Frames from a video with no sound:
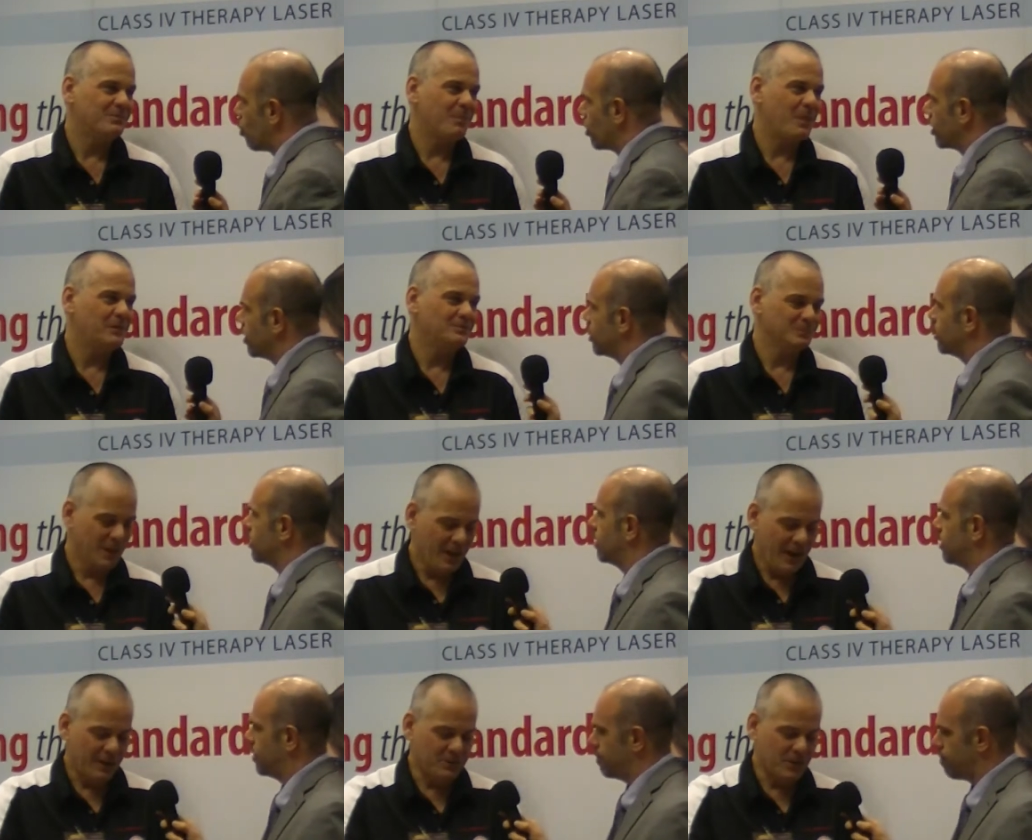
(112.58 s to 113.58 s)
Speaker 1: work?
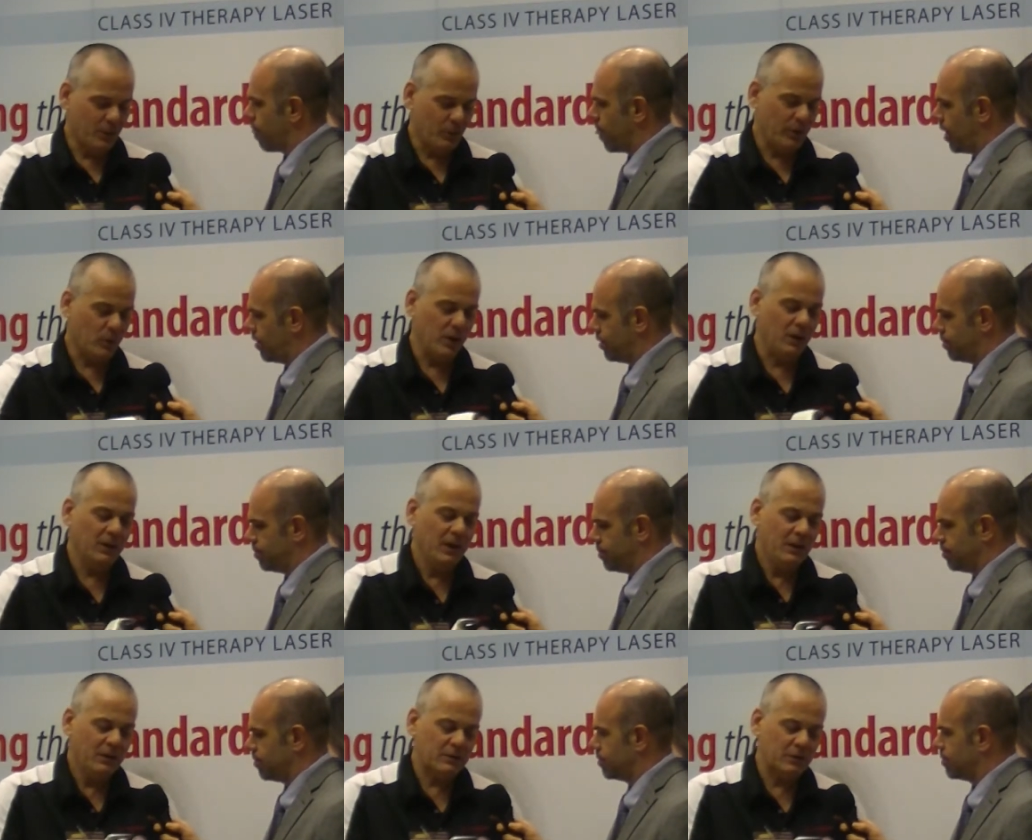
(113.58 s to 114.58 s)
How does that work? Well,
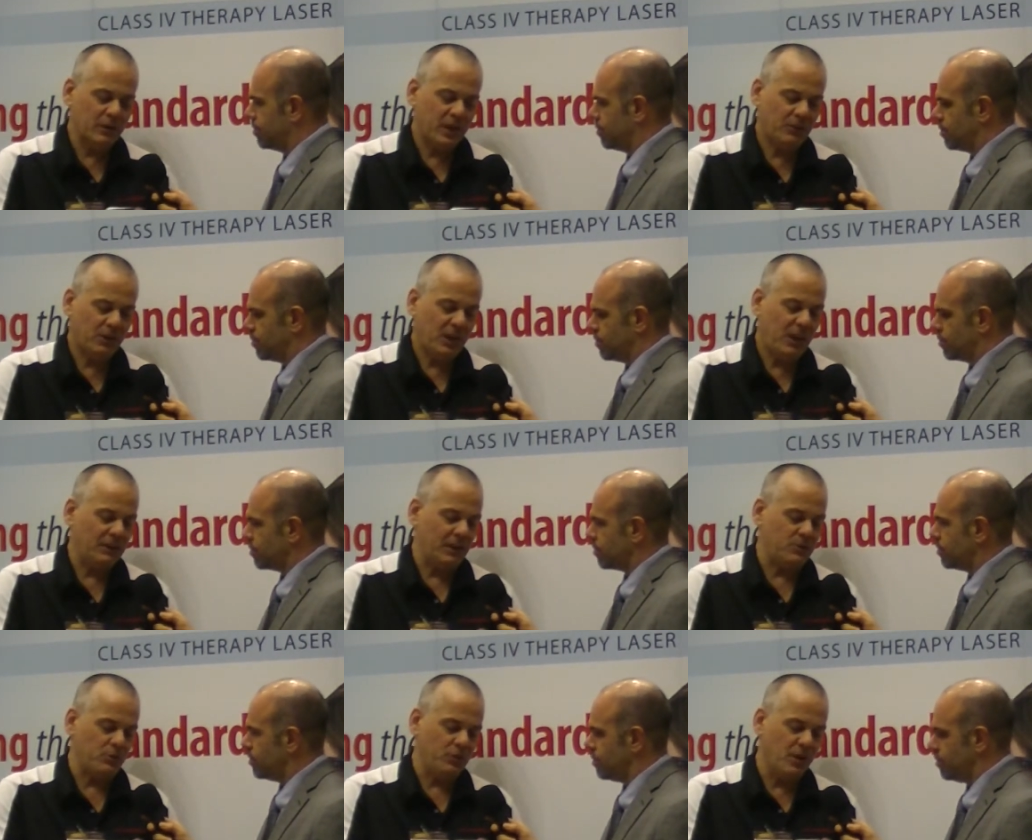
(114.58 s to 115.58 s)
let's look at the
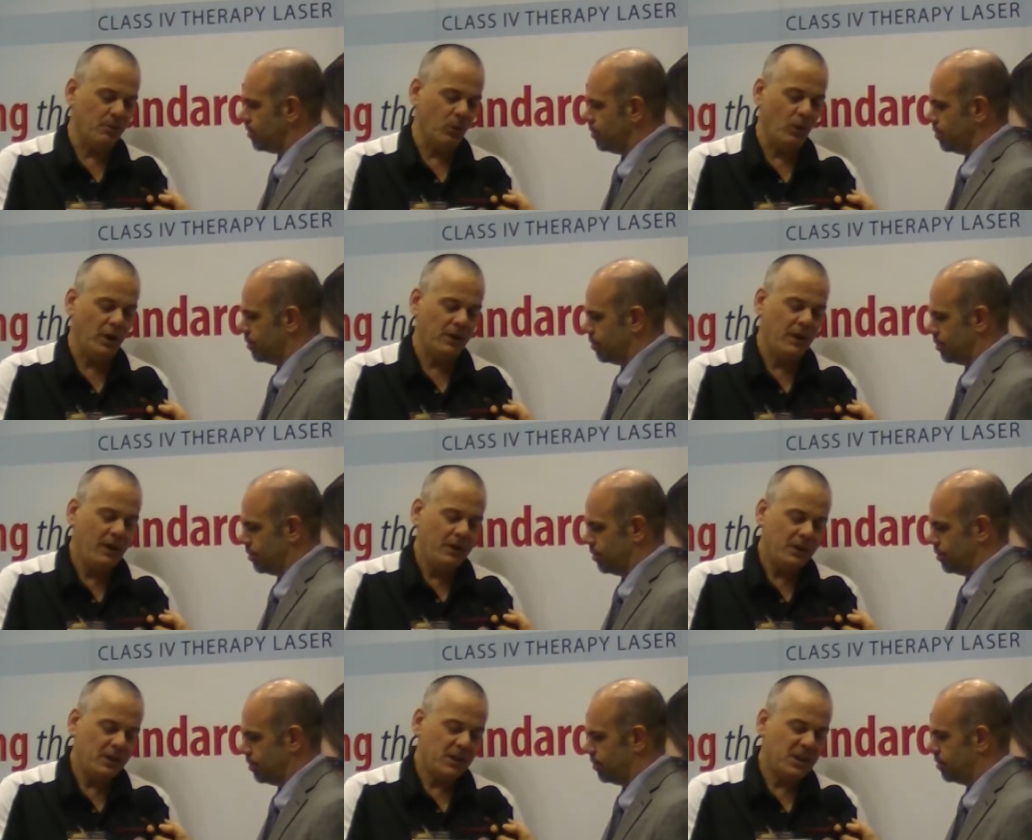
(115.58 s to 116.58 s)
K-laser. Number one,
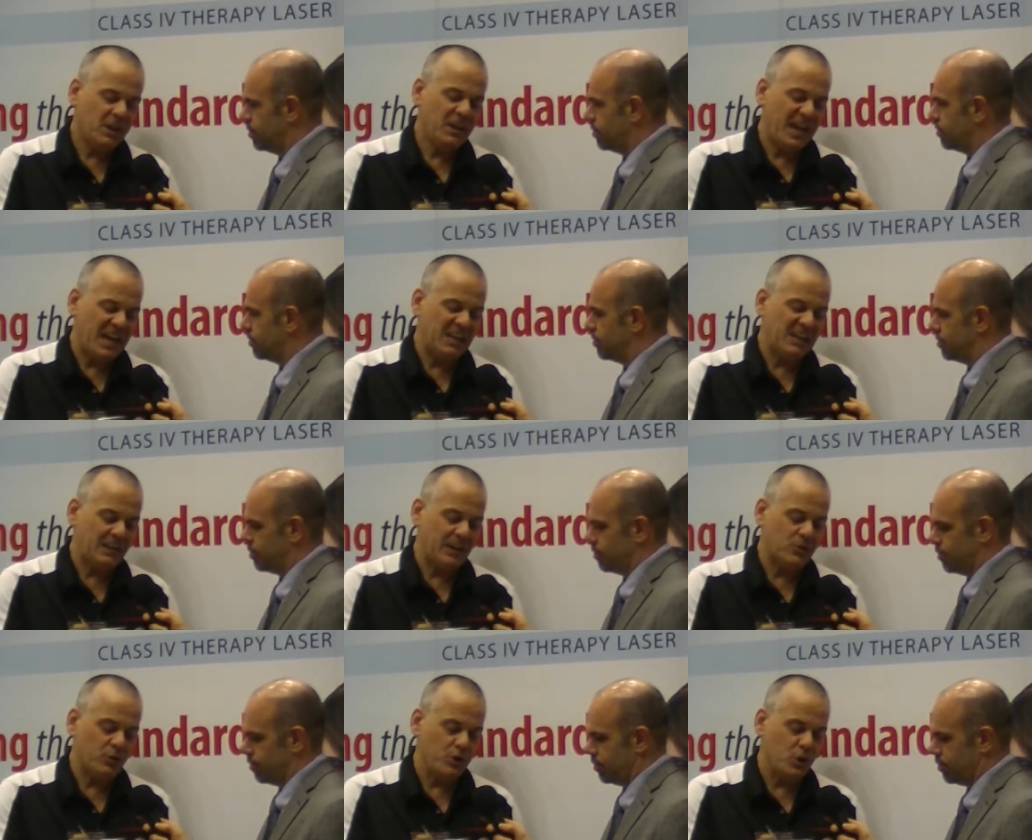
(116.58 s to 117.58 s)
in any
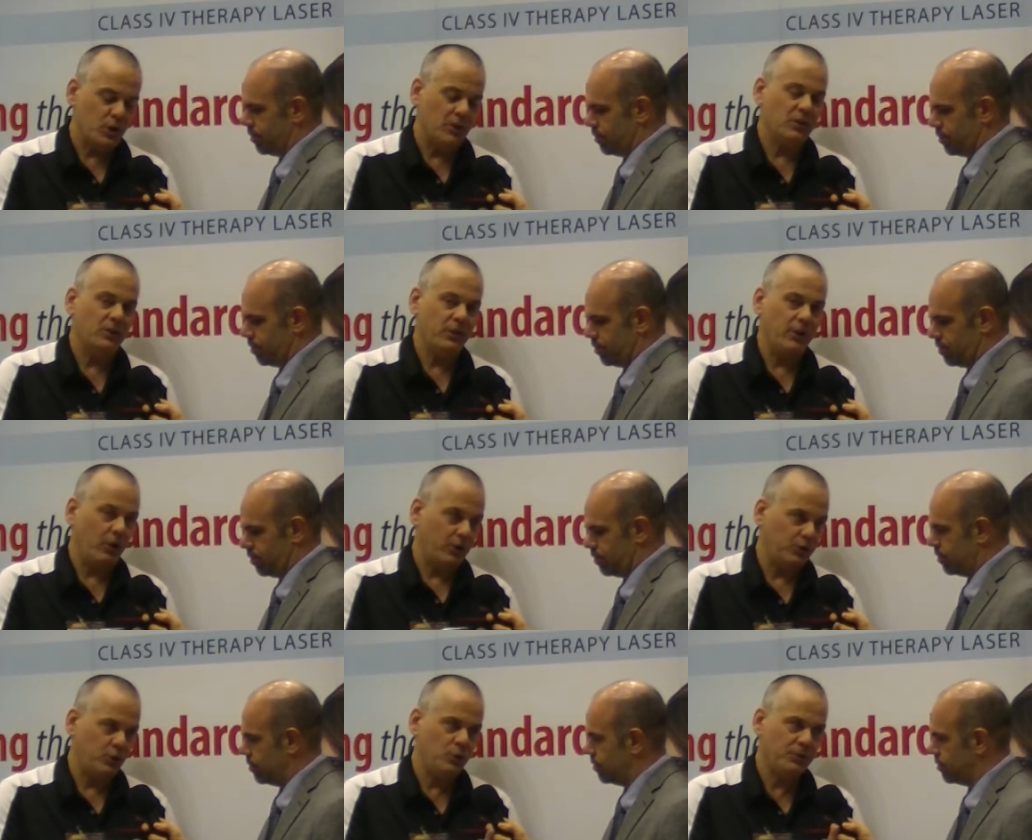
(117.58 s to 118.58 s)
laser unit, there are
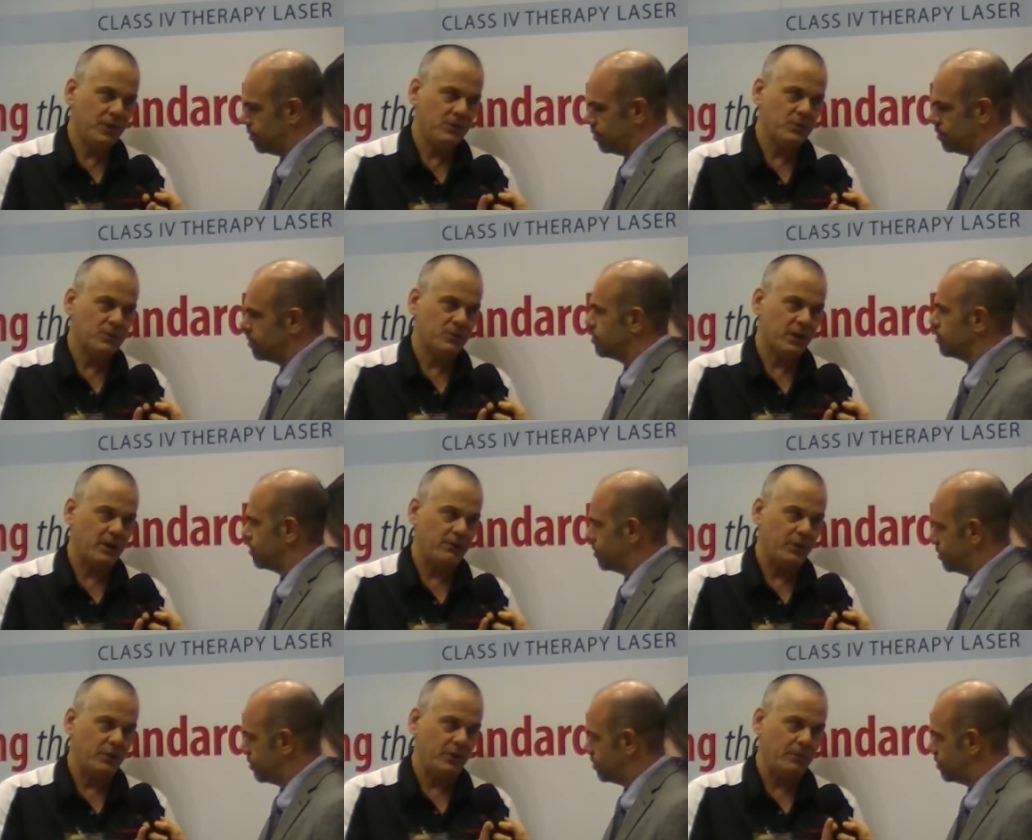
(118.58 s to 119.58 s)
two things inside of
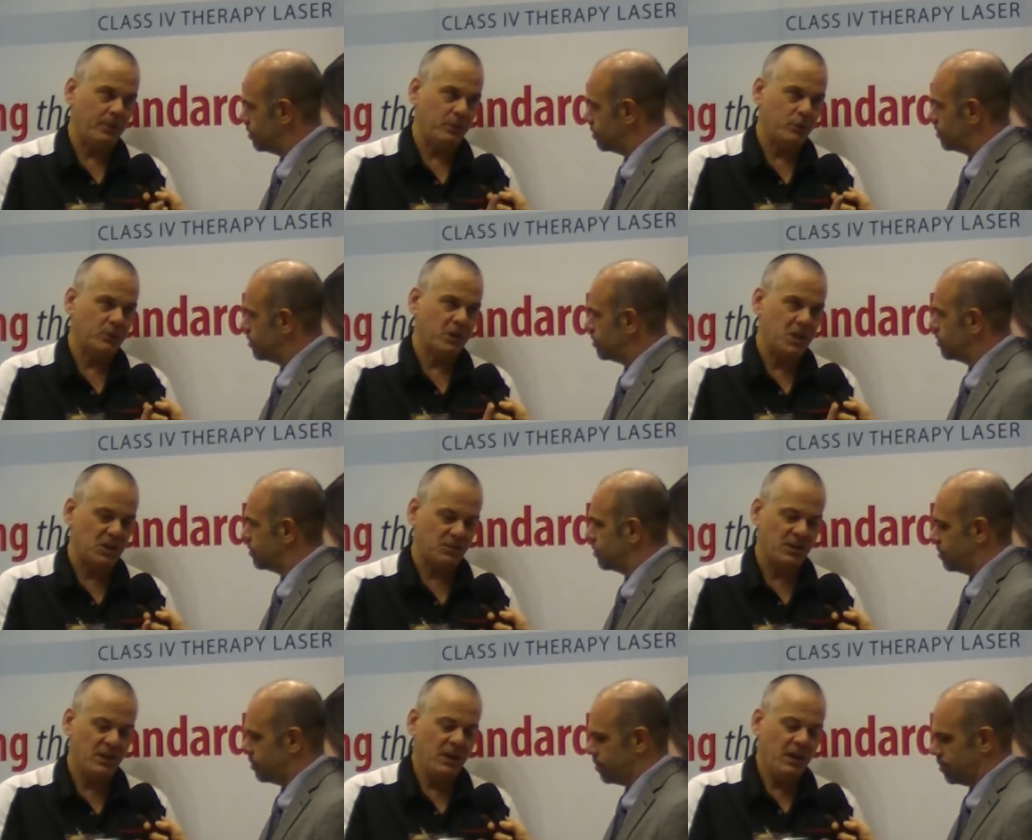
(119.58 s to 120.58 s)
here that produce
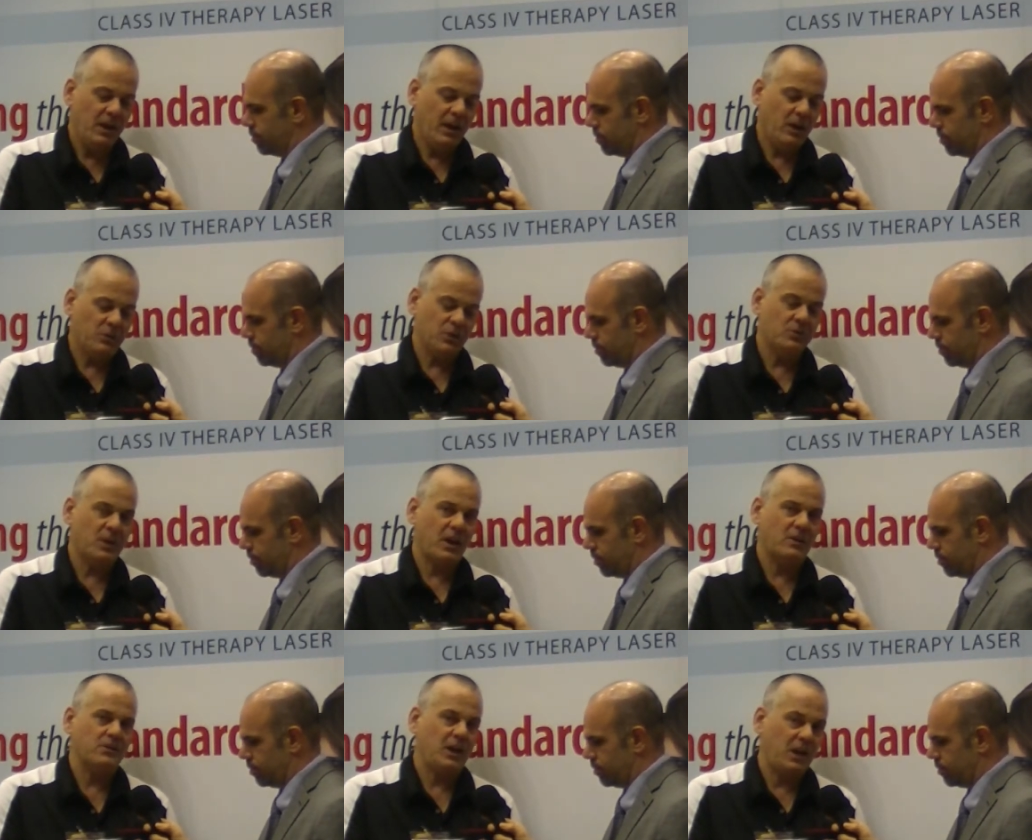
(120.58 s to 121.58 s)
heat. Uh, just
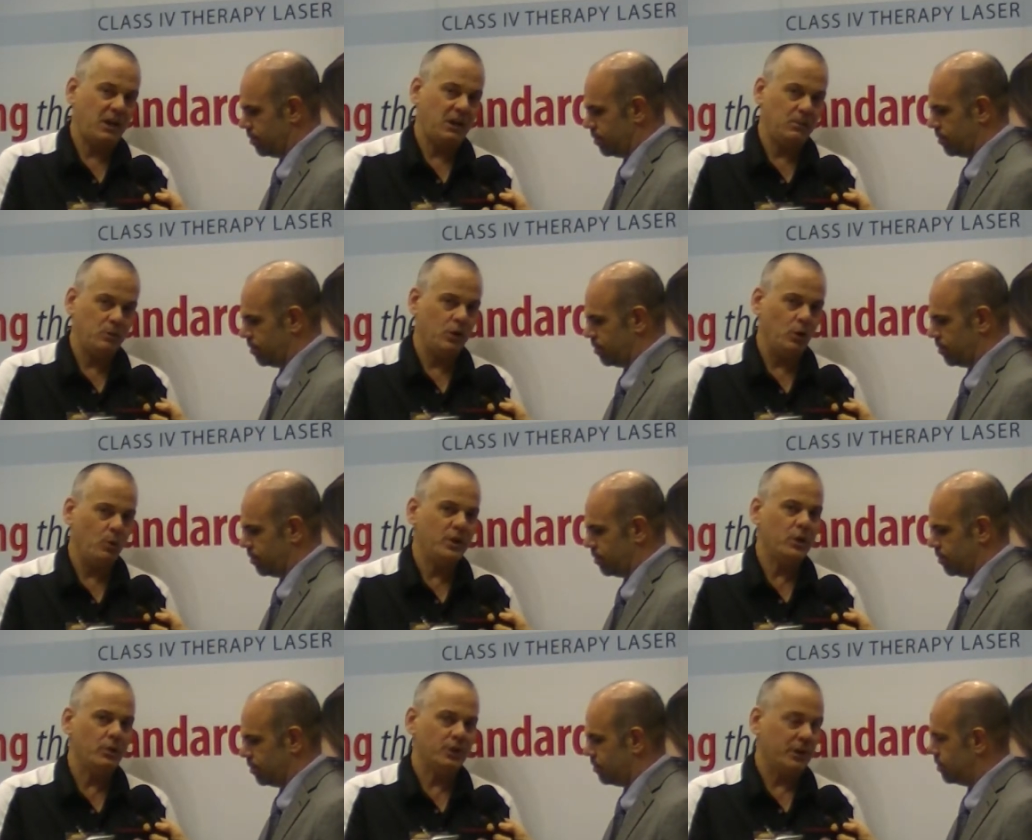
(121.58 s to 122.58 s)
as a, you know, we
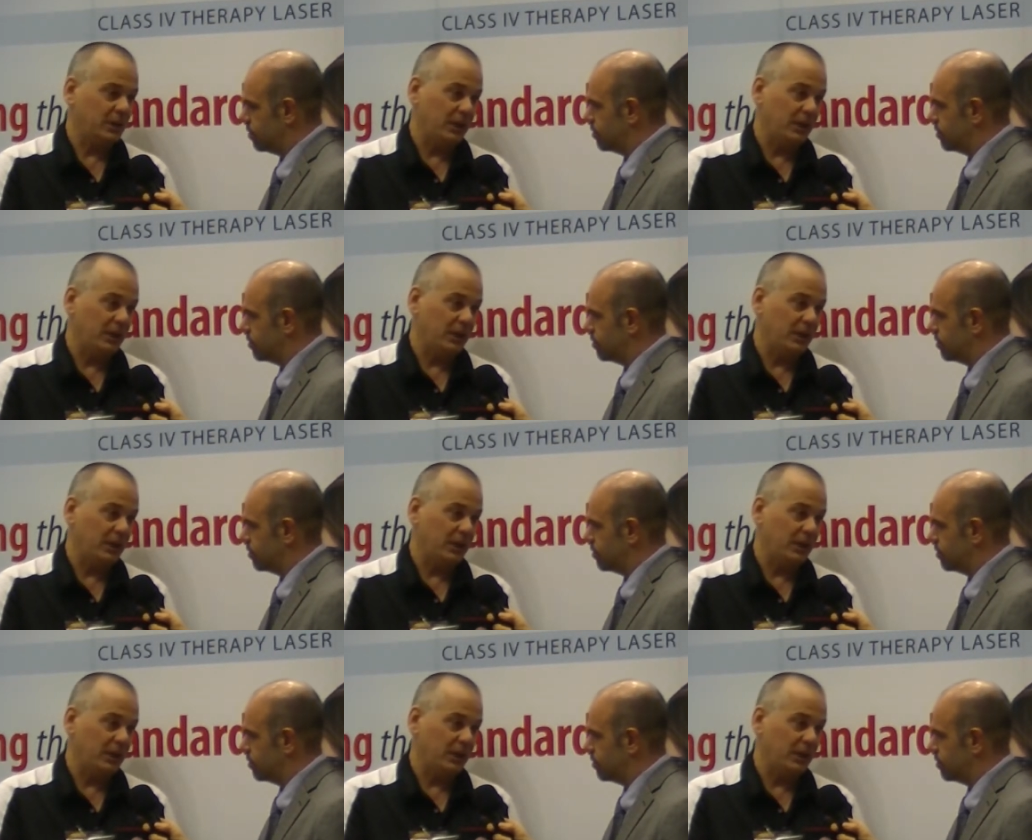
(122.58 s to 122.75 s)
know that a